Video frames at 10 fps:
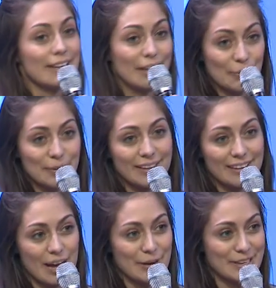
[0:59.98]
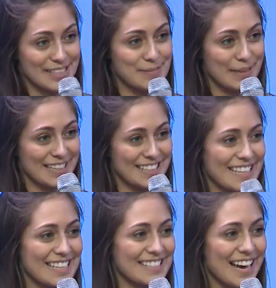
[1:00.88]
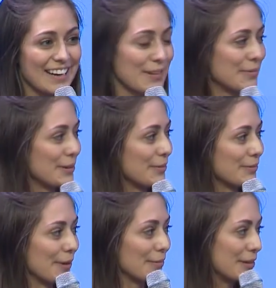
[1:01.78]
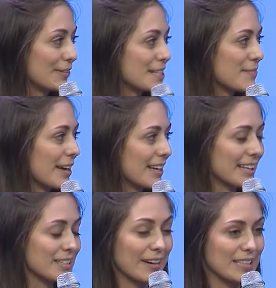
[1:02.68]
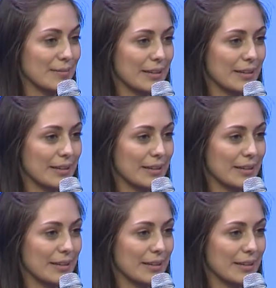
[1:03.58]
very open about his experiences. I remember when we first met, he talked